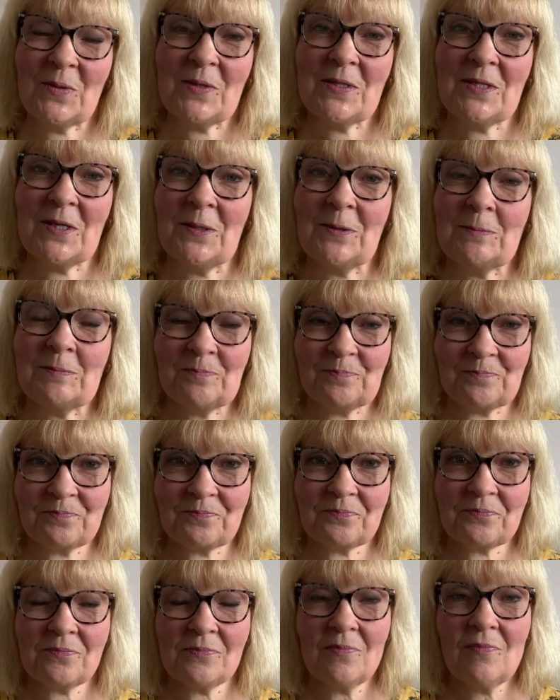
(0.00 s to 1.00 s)
So
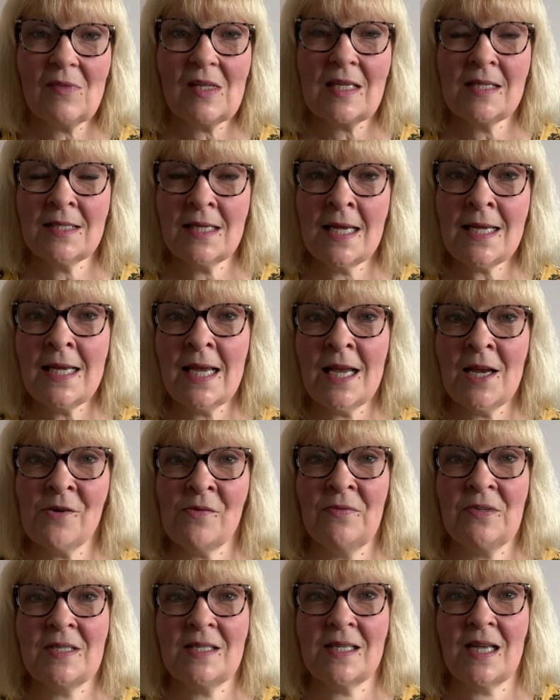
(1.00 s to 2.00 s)
take care
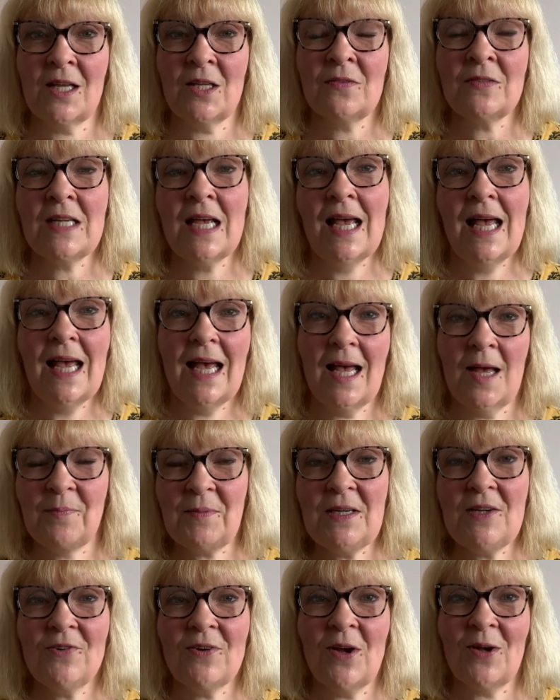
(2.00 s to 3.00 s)
of yourselves,
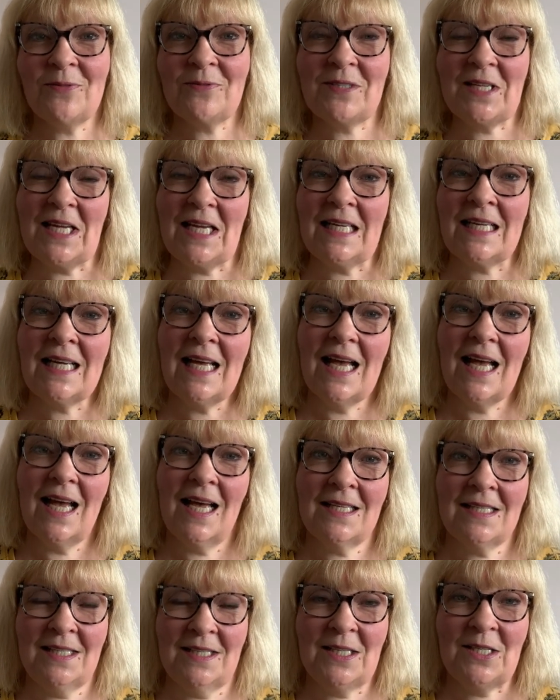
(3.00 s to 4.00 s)
happy crafting,
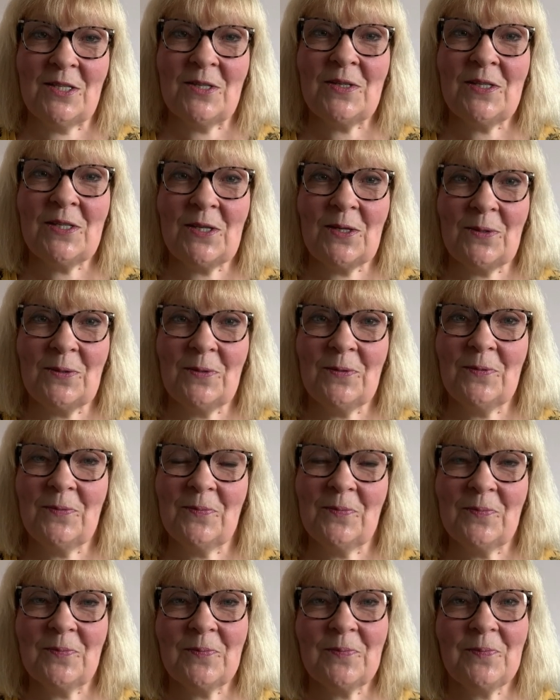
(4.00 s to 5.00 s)
and see you soon.
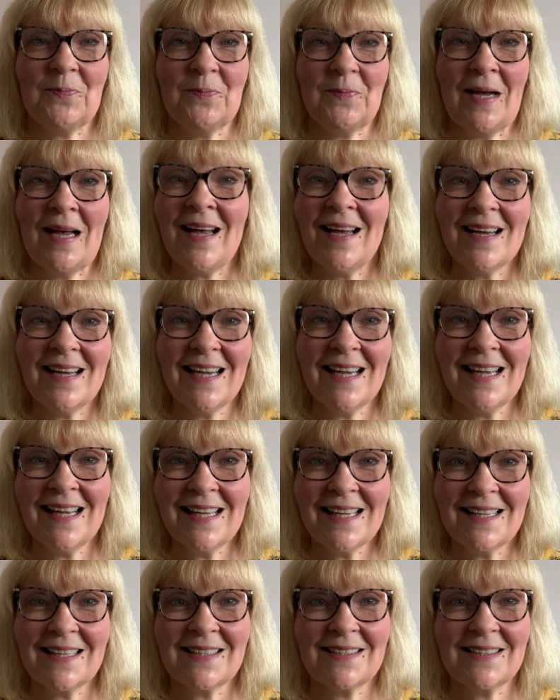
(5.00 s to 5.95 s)
Bye.